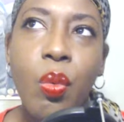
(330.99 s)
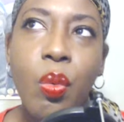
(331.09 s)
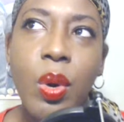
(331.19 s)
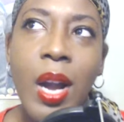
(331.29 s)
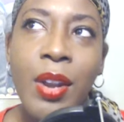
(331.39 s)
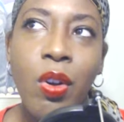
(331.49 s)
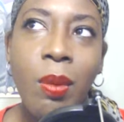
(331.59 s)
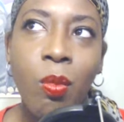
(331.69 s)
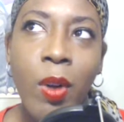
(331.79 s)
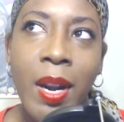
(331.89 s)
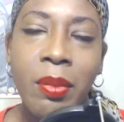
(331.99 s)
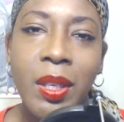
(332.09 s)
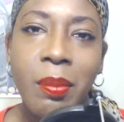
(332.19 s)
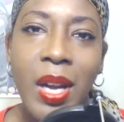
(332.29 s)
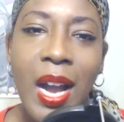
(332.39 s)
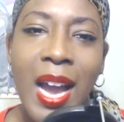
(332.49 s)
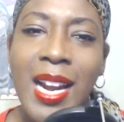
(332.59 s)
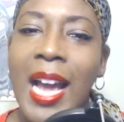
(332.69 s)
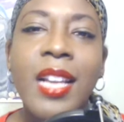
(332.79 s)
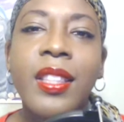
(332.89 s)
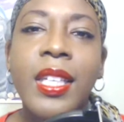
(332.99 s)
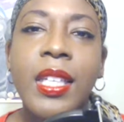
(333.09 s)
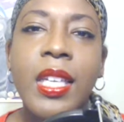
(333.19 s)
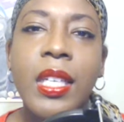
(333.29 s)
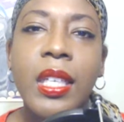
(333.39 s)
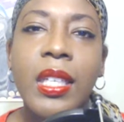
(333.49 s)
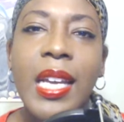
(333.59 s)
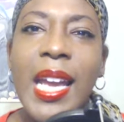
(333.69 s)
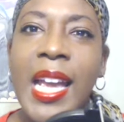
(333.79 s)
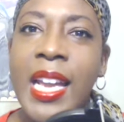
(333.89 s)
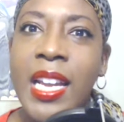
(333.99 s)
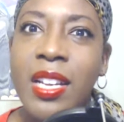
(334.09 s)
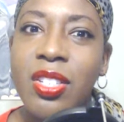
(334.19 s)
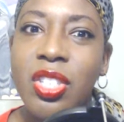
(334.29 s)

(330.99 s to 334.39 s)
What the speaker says: I know I'm rambling, but I didn't think he could age.